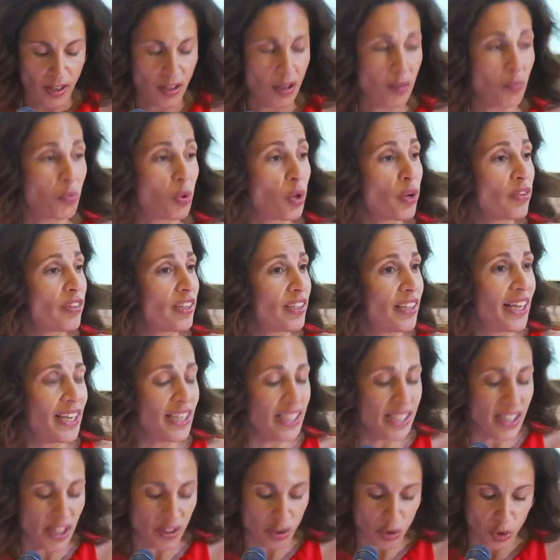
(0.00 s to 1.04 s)
More than
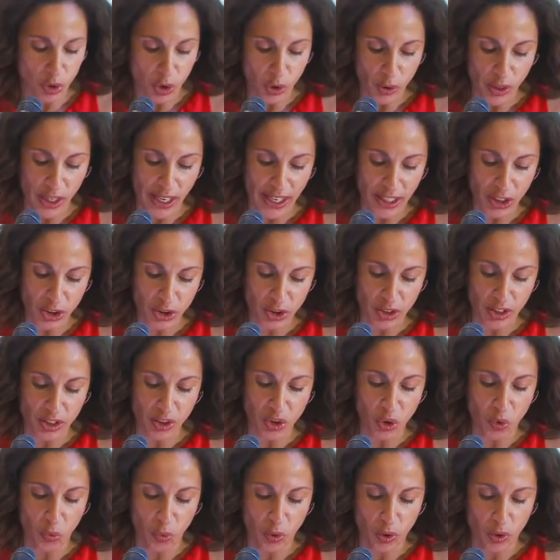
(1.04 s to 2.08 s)
any other location in
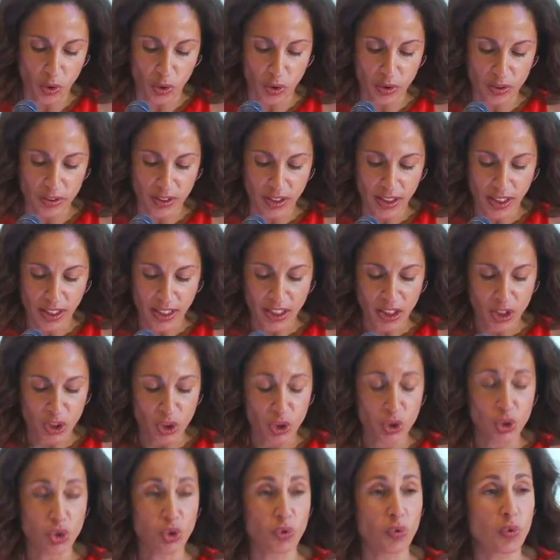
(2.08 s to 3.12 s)
the world,
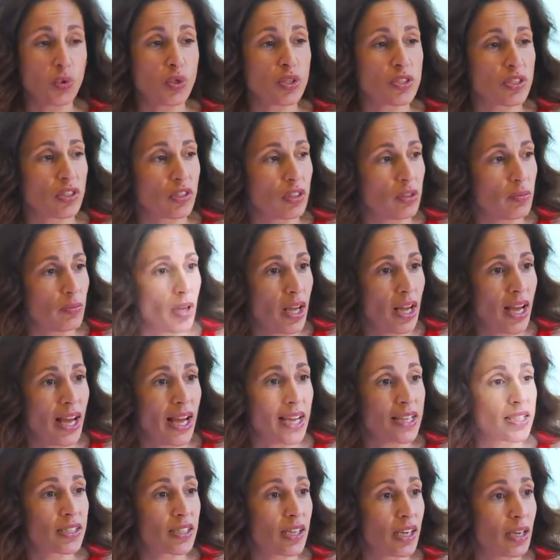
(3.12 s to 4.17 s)
Jerusalem
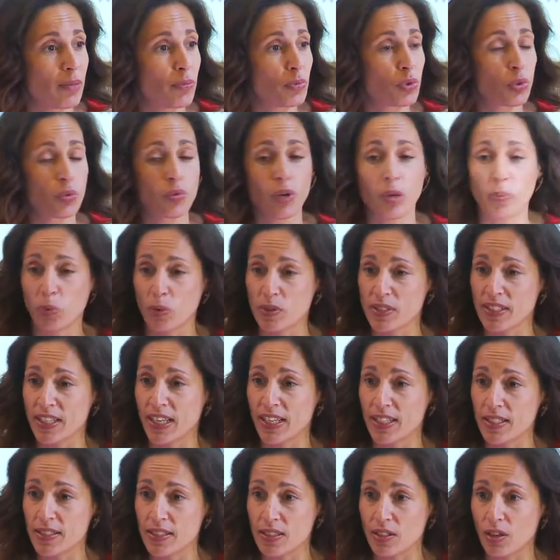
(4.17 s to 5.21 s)
has come to
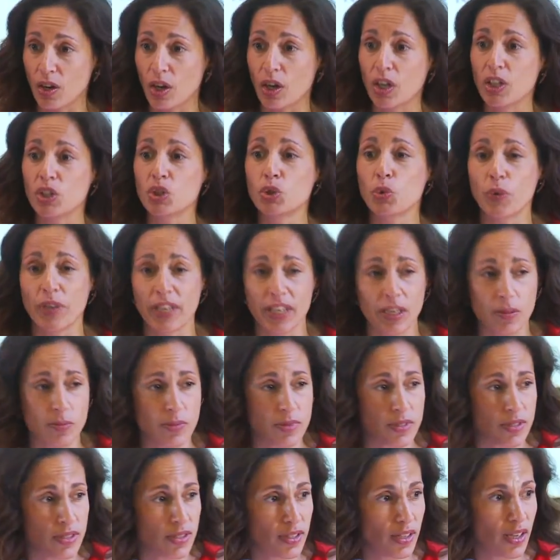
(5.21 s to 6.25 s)
represent our
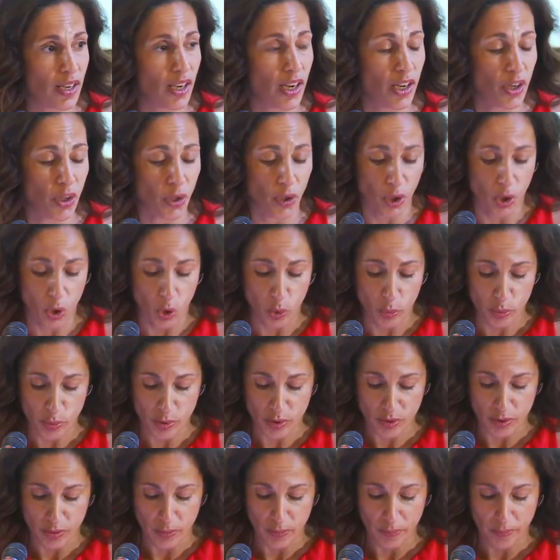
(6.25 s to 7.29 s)
dreams and our
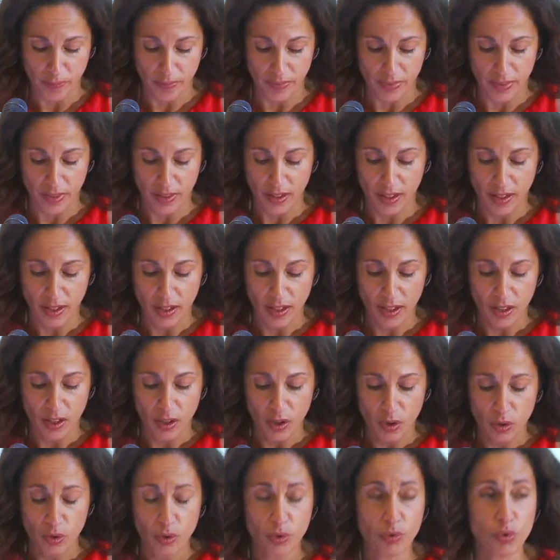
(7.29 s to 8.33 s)
hopes.
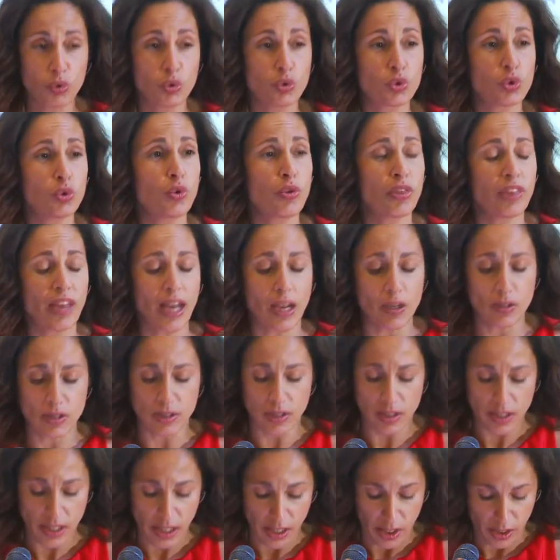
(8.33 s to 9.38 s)
Through
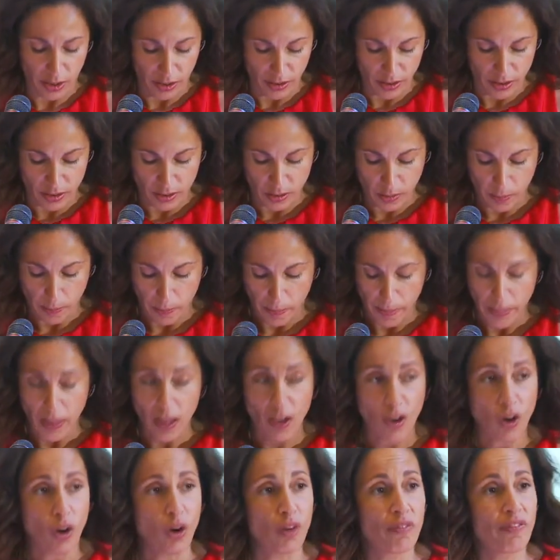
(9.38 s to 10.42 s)
2,000 years
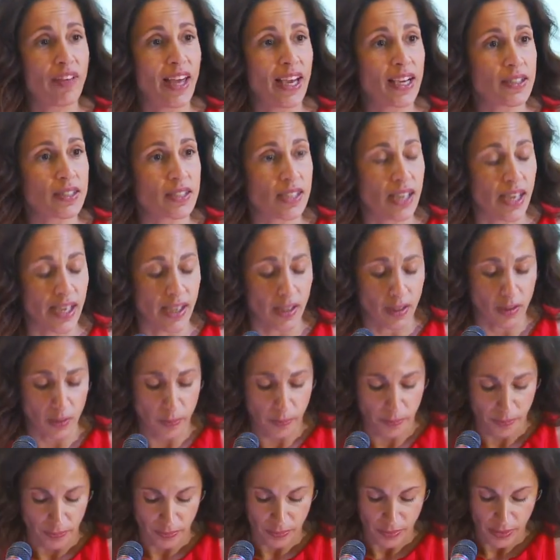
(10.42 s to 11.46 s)
of exile
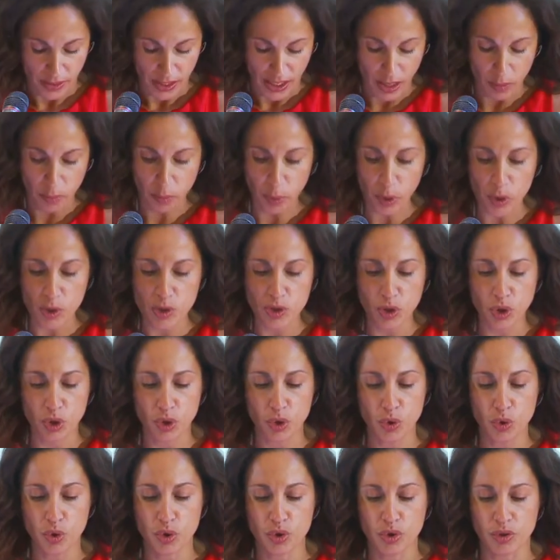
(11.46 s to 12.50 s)
and
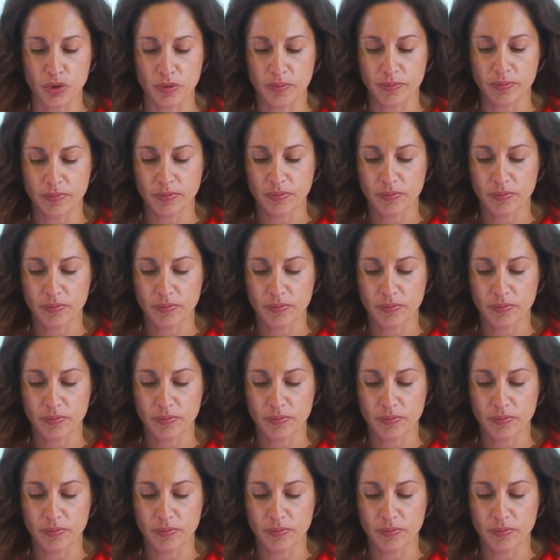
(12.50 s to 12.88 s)
persecution,